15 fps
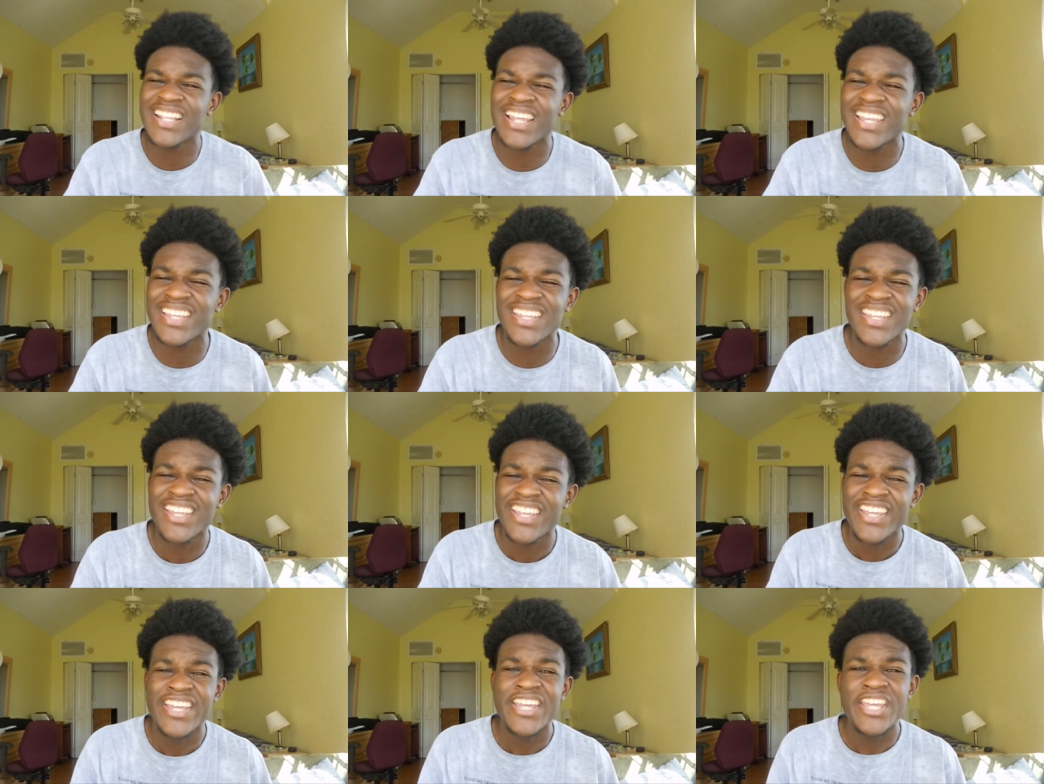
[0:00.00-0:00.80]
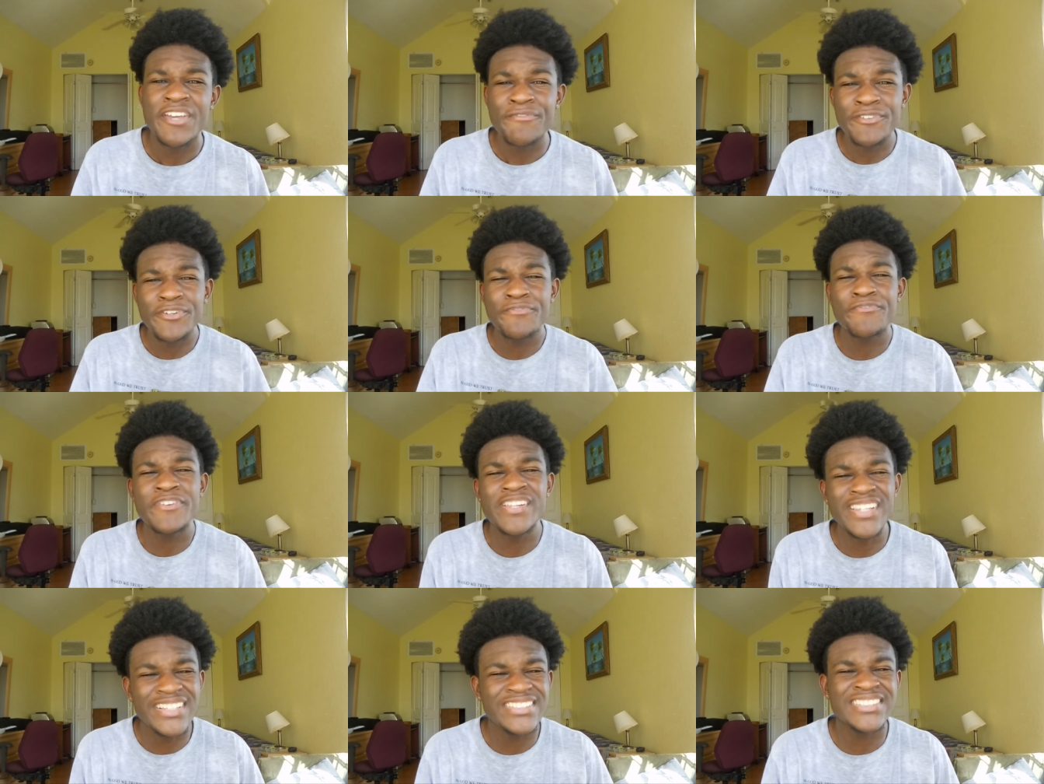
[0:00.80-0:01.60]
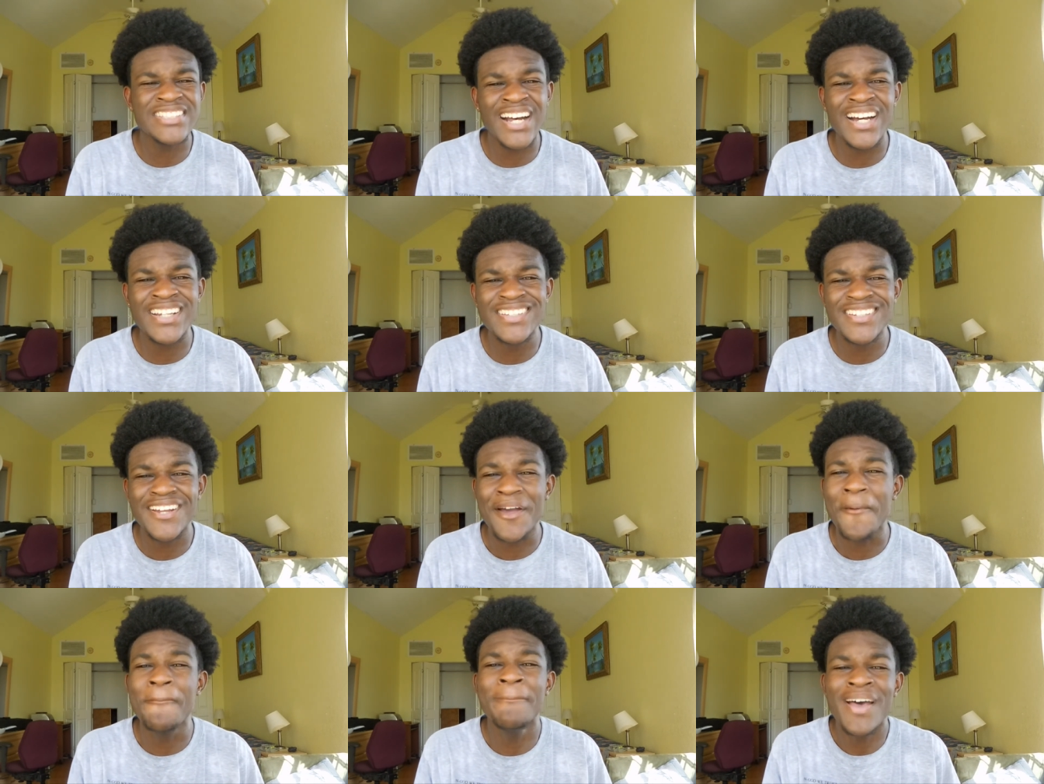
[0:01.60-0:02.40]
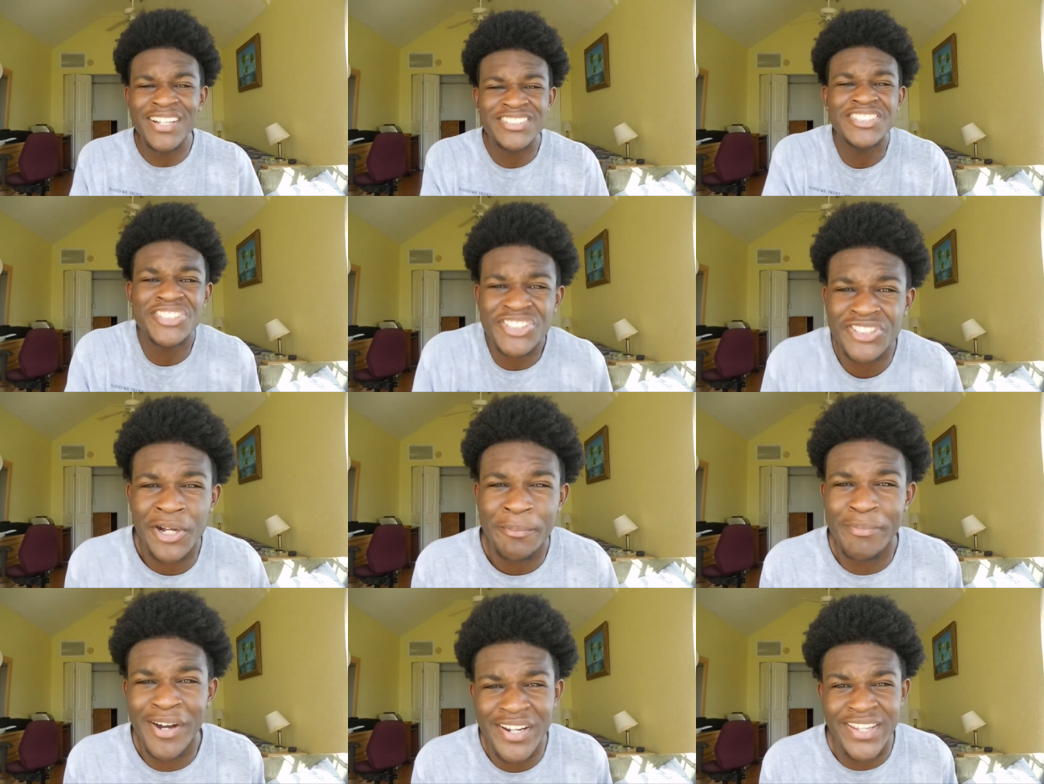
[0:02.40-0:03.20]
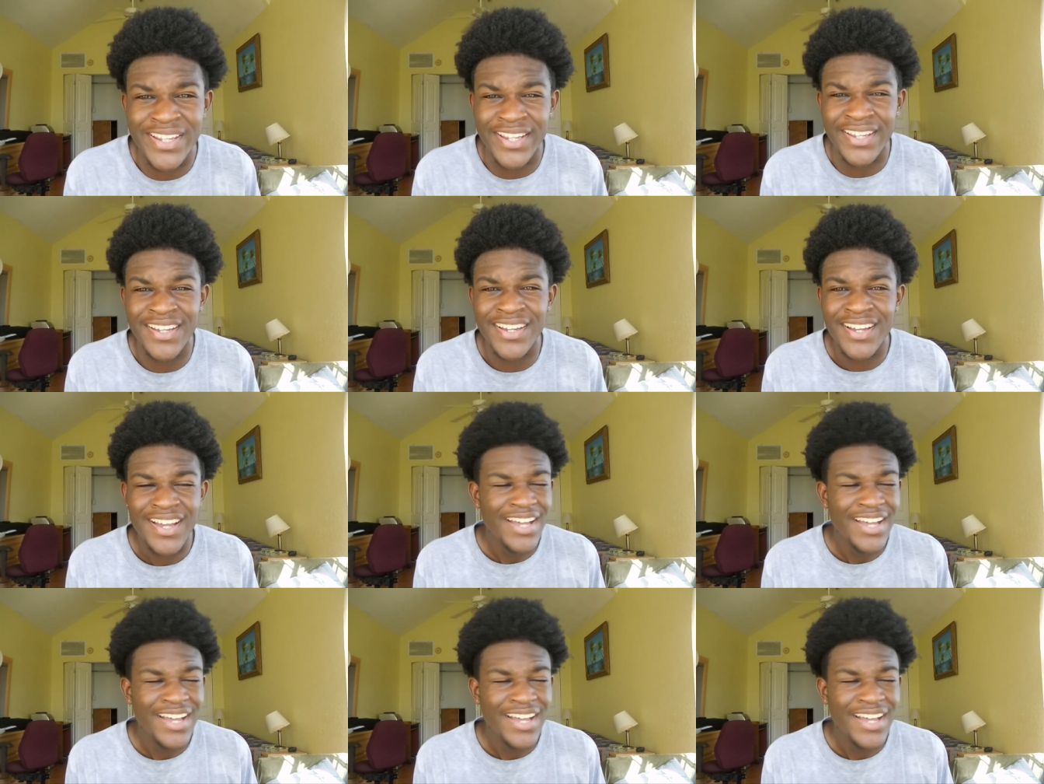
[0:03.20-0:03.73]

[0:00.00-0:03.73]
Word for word: Like, if you're feeling sad, message somebody.